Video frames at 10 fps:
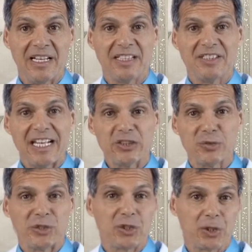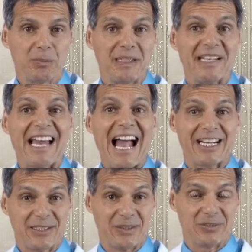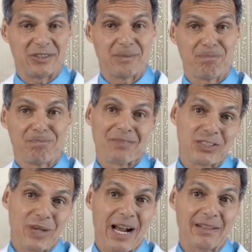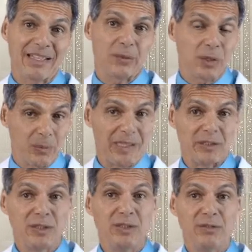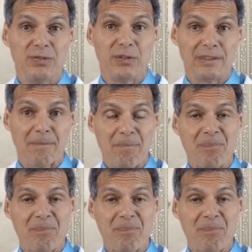sesquiterpene lactones. So how do they work? Well, it's twofold.